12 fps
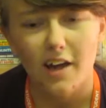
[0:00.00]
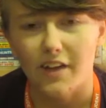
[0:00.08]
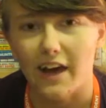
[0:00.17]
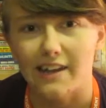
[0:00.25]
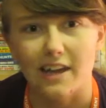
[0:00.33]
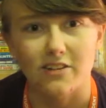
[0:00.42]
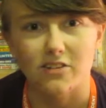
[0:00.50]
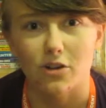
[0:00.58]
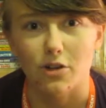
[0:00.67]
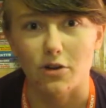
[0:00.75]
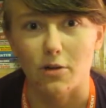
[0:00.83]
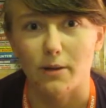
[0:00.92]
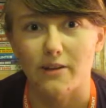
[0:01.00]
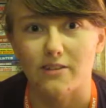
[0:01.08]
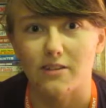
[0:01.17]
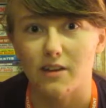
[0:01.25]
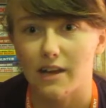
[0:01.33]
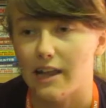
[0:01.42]
that I like Skullduggery
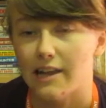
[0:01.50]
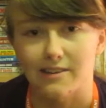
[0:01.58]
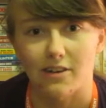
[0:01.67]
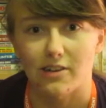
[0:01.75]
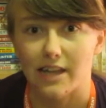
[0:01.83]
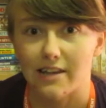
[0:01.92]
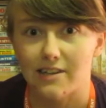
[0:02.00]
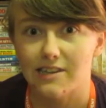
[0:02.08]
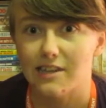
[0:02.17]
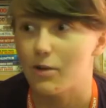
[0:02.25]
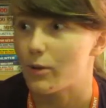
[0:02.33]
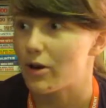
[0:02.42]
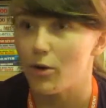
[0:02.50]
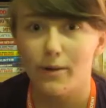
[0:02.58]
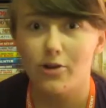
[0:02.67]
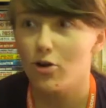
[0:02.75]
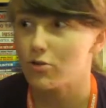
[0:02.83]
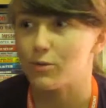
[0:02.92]
Pleasant, I like Derek Landy, and then they went, oh my
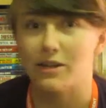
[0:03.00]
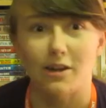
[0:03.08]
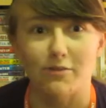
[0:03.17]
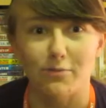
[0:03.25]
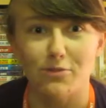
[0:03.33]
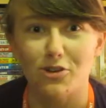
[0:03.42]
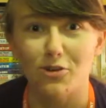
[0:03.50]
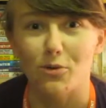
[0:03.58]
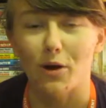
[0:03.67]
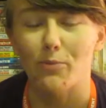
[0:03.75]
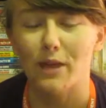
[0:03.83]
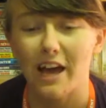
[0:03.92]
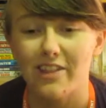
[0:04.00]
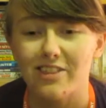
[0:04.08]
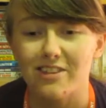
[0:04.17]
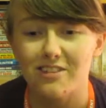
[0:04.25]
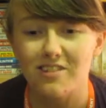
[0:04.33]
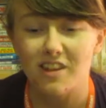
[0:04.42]
god, we love him too, and we had
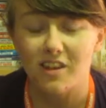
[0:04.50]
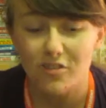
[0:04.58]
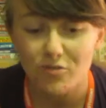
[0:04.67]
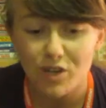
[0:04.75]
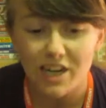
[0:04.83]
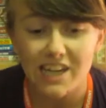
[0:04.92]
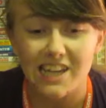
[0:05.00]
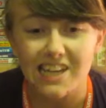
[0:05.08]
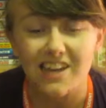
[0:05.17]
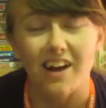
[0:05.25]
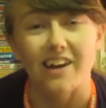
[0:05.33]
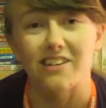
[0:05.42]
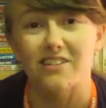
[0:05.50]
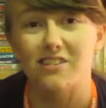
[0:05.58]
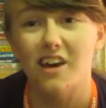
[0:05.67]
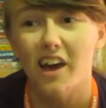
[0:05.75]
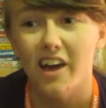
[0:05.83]
this really nice,